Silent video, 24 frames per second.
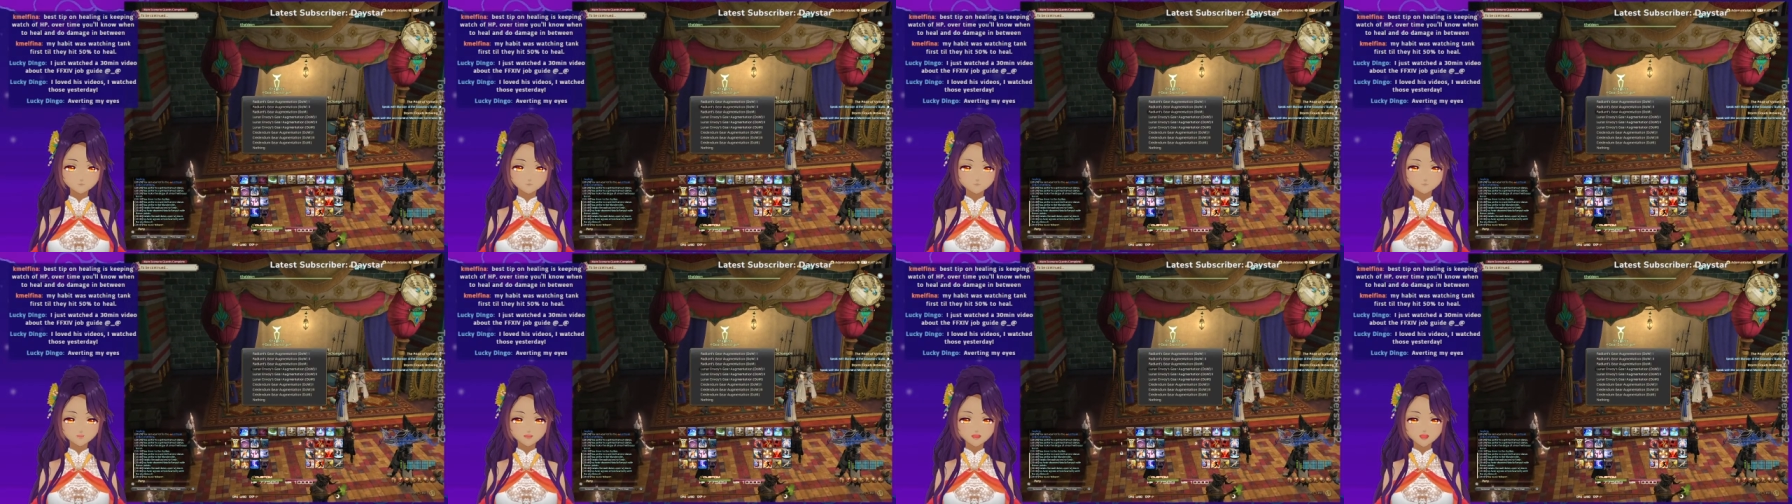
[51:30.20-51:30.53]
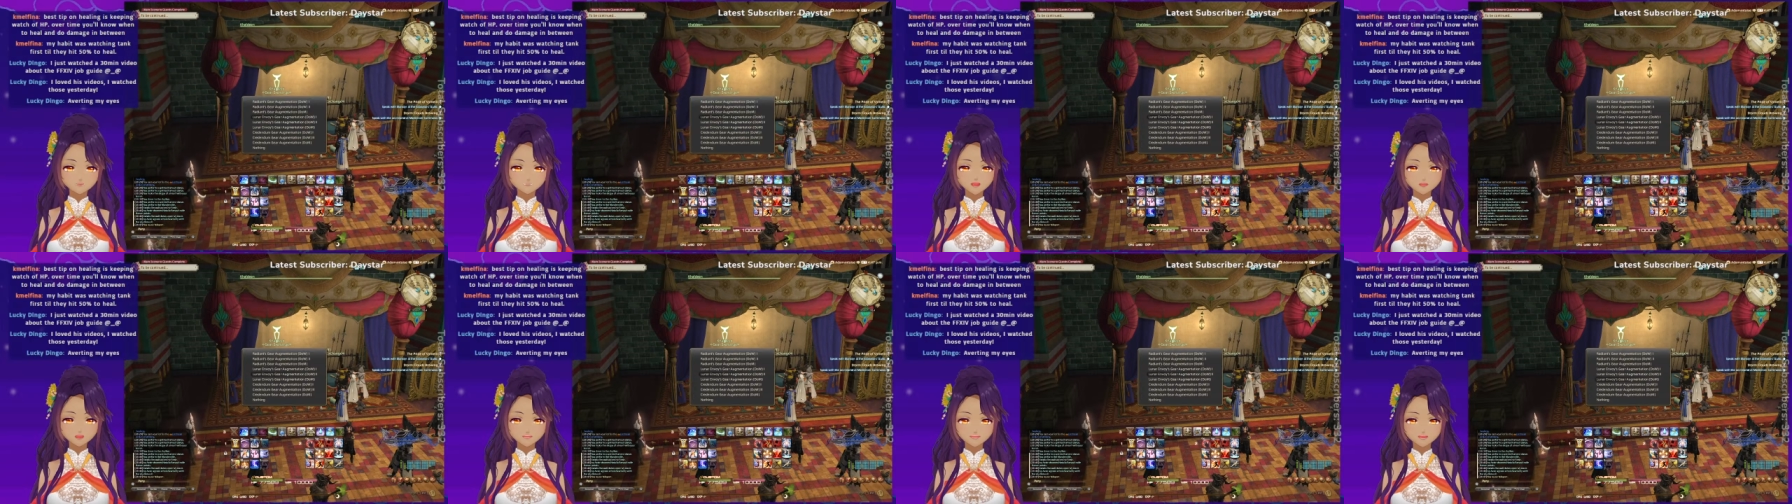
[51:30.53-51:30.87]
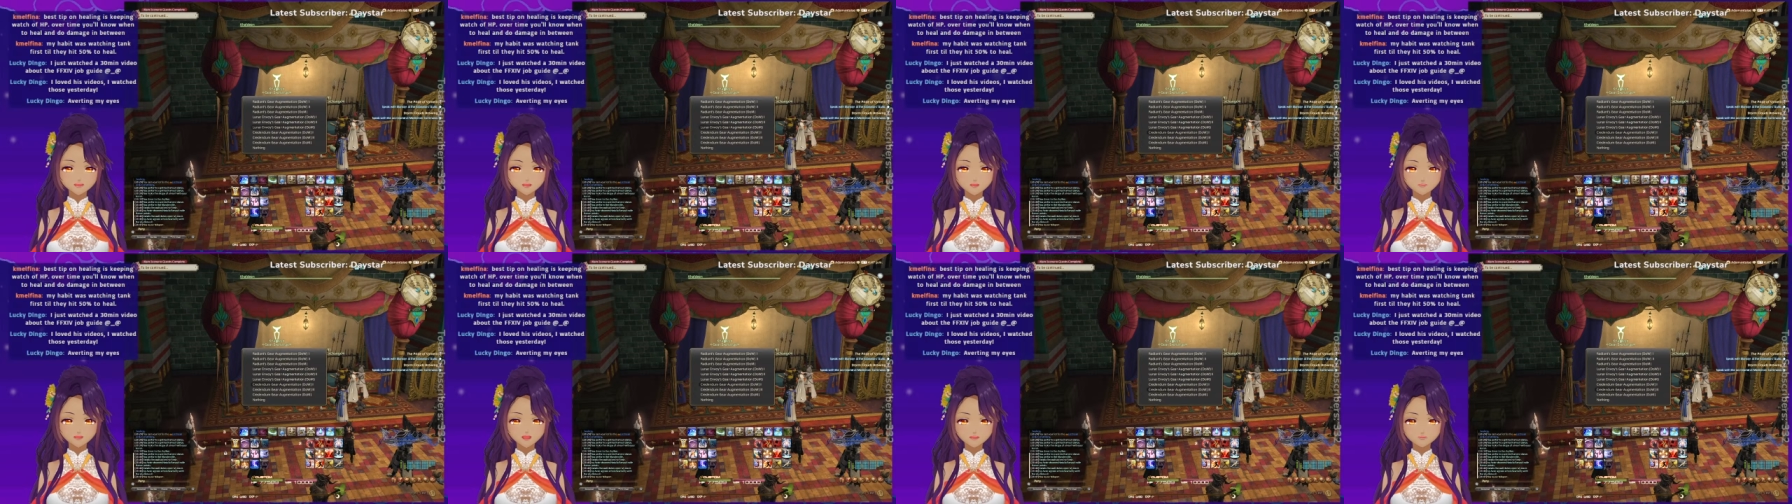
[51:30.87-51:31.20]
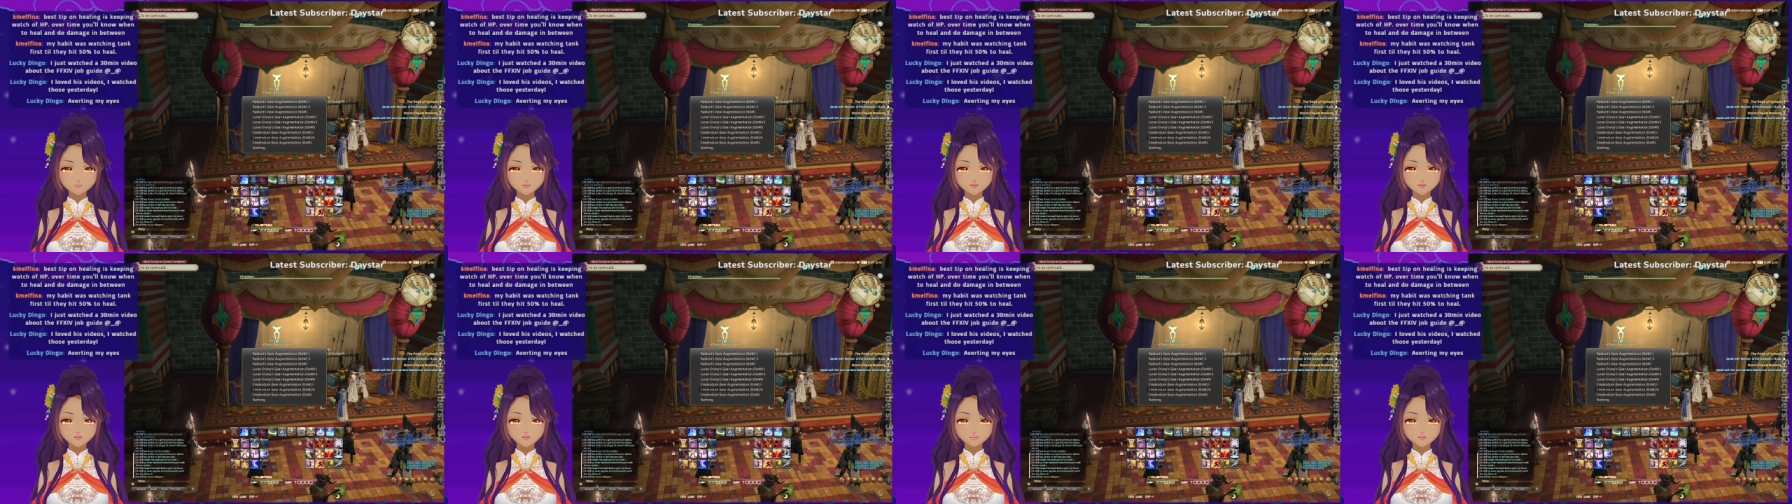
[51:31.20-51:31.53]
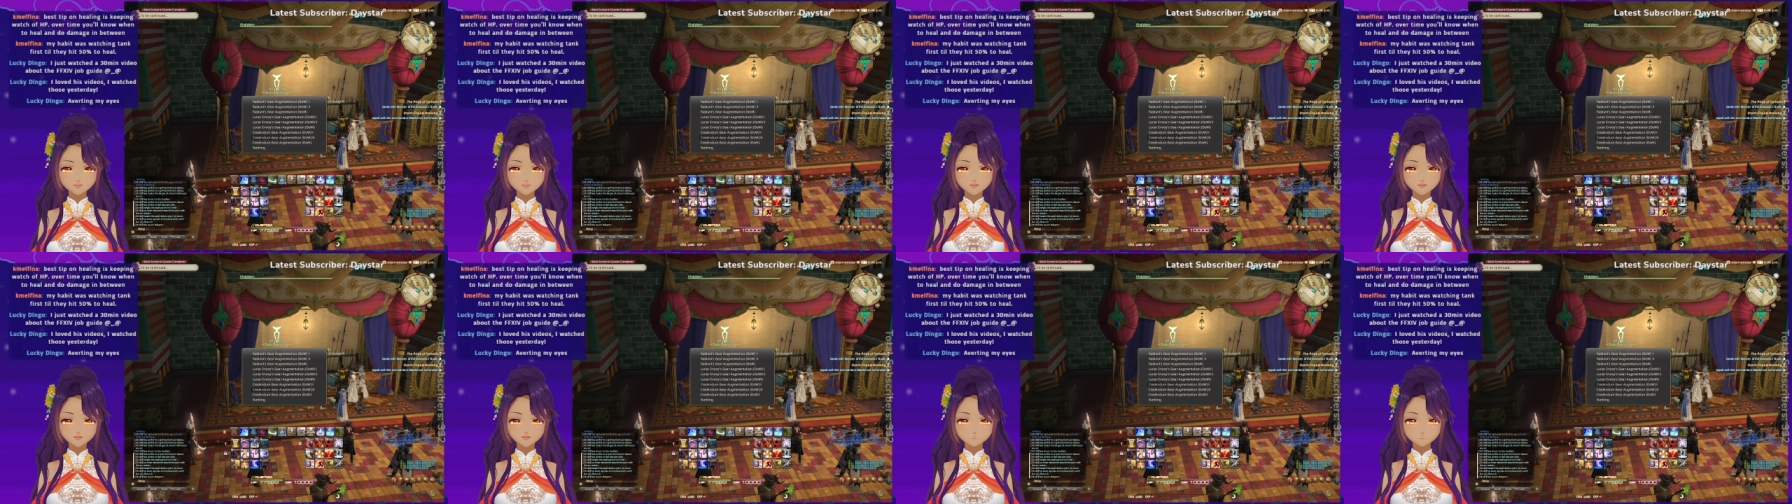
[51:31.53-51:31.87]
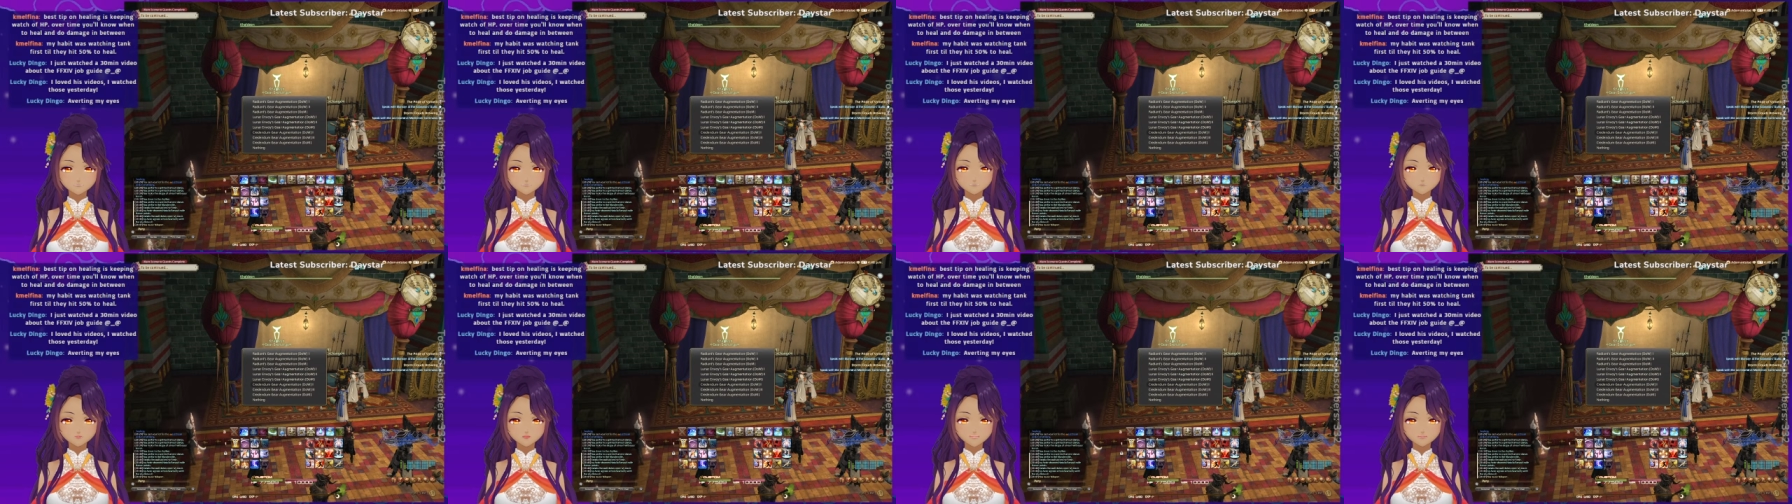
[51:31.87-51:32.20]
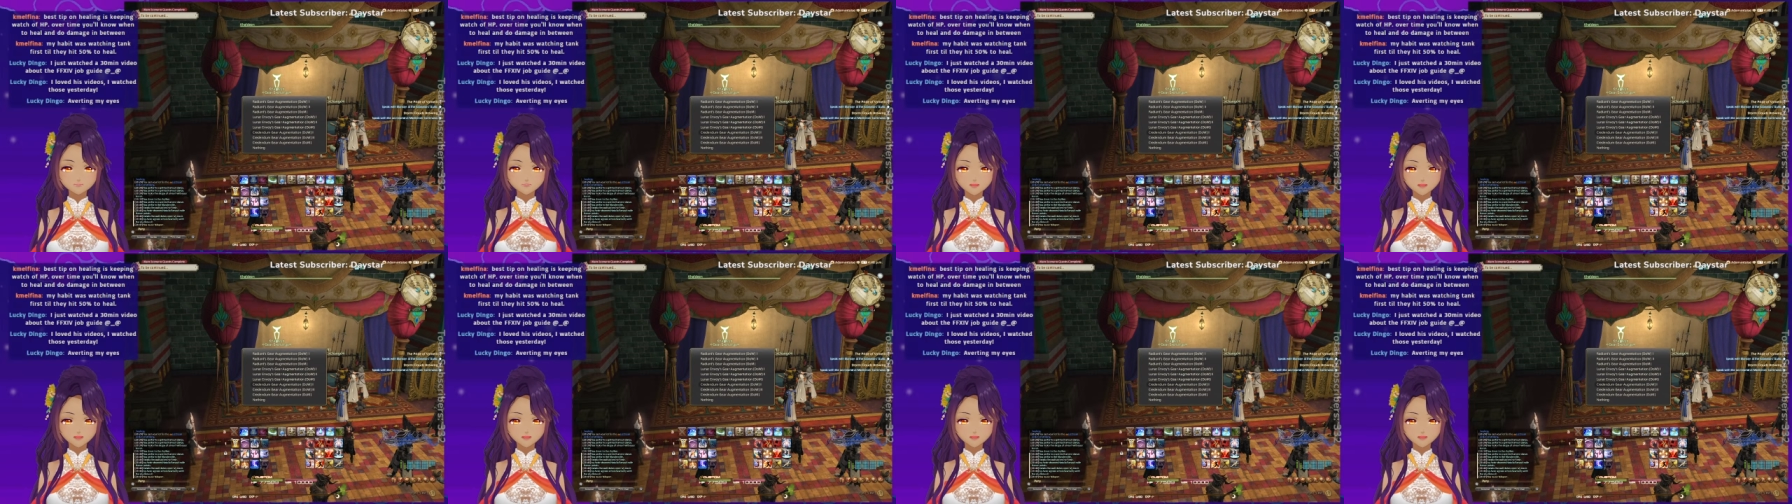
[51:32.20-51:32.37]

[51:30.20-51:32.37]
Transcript: Because the thing that I need is the